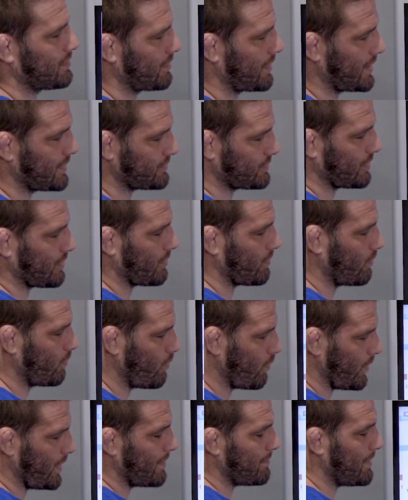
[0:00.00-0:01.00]
Okay, so the
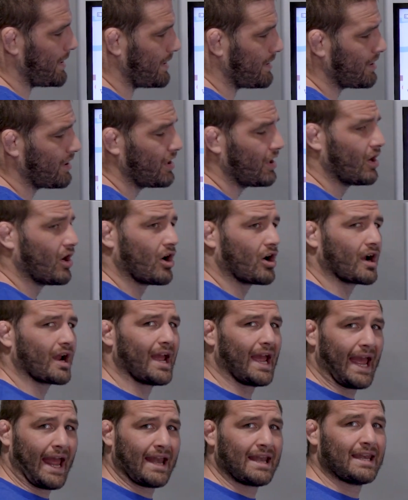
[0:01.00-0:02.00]
women
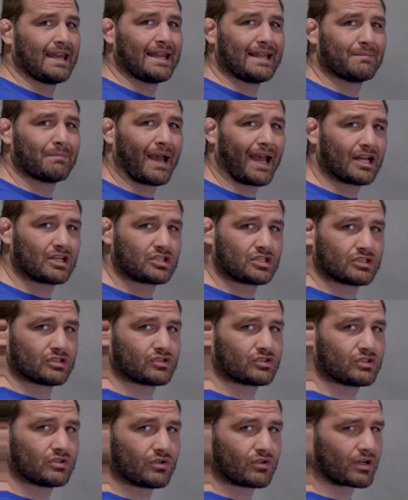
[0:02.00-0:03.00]
are ending
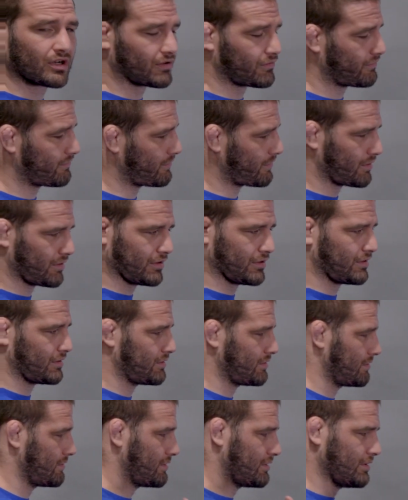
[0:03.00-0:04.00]
matches sooner
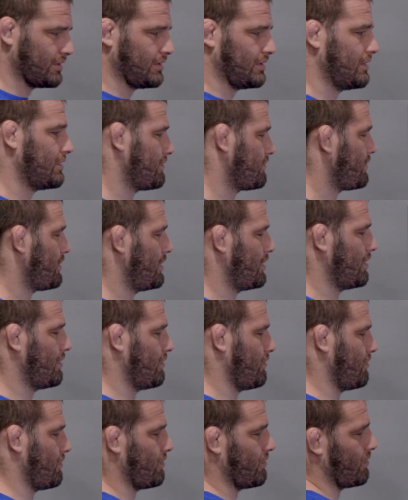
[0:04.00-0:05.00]
for, you
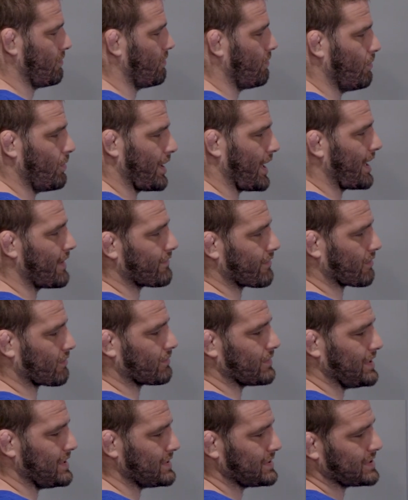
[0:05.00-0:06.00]
know, whatever
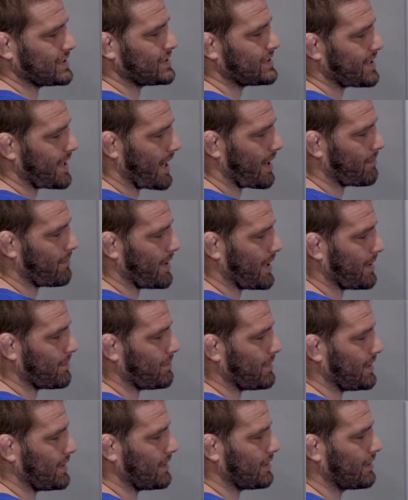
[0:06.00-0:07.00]
reason that may
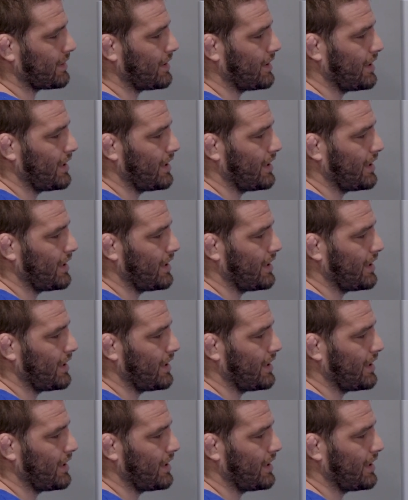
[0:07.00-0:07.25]
be.